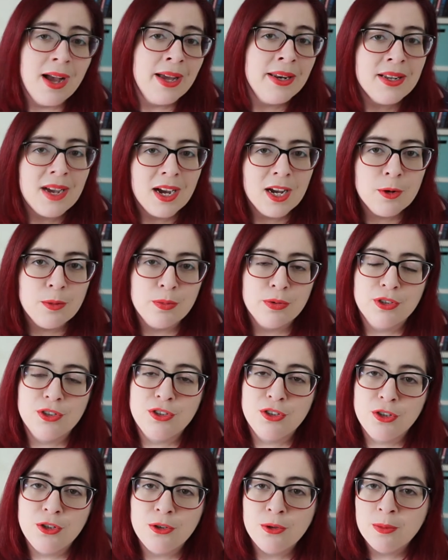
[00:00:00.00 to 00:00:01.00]
And I
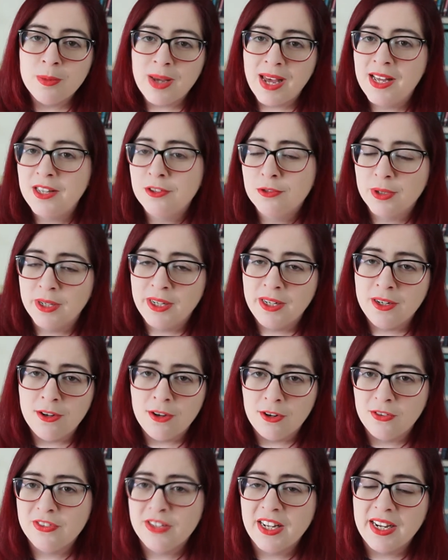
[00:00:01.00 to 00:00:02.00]
presume Ezra and
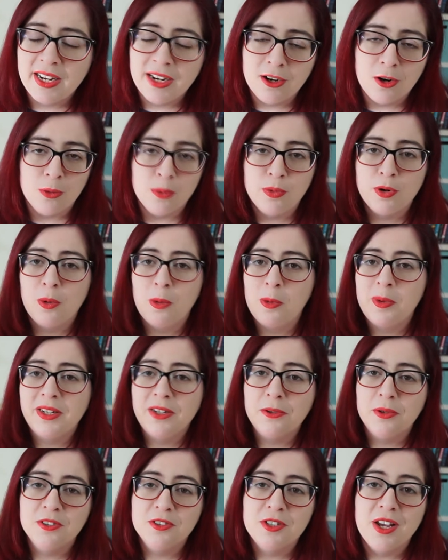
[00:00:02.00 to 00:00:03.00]
Loveday are probably
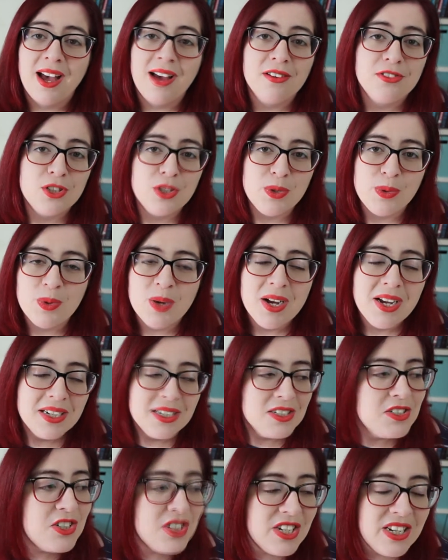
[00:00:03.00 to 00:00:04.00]
going to have to
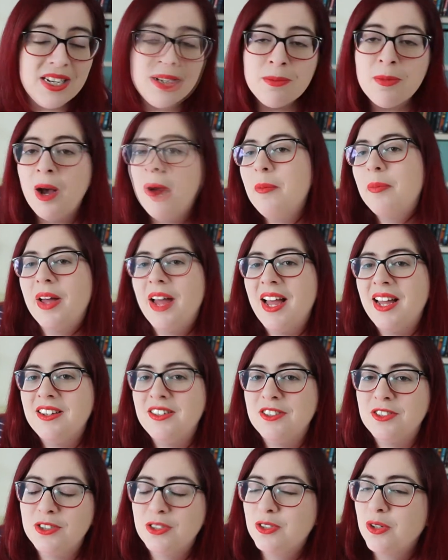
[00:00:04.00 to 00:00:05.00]
team up
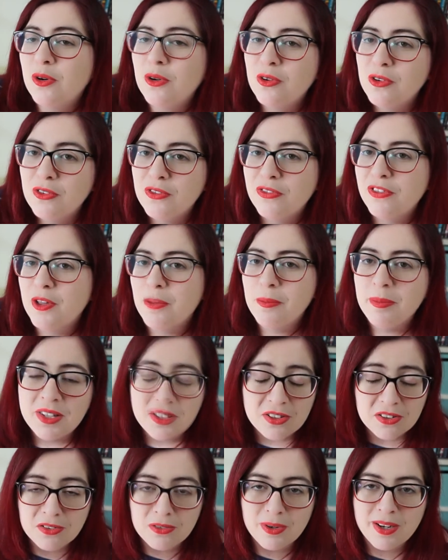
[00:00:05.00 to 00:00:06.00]
and solve the
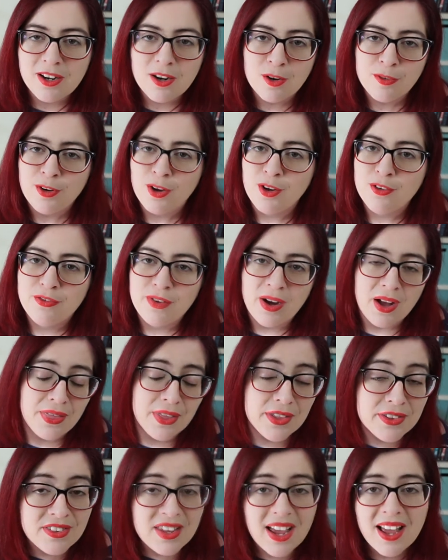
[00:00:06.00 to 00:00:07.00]
mystery of her
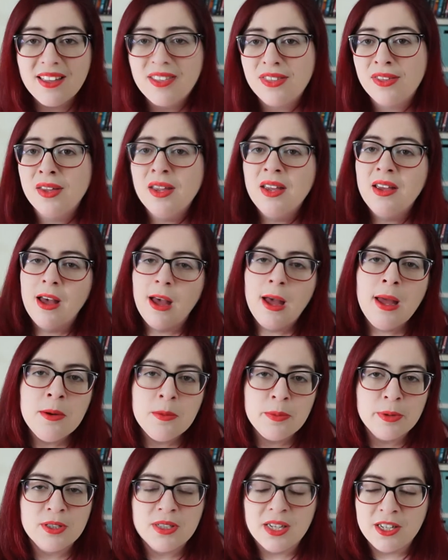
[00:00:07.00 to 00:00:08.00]
father's death,
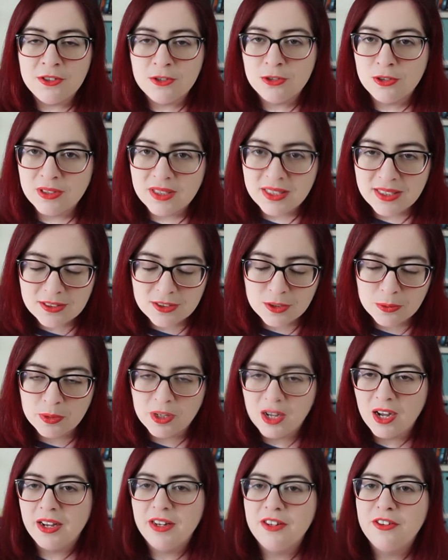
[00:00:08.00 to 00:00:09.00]
and potentially some
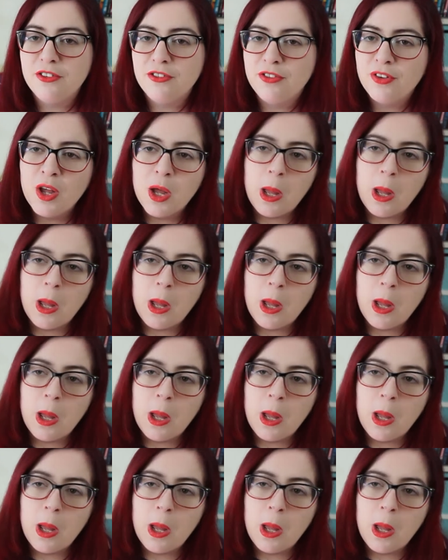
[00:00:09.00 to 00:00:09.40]
kind of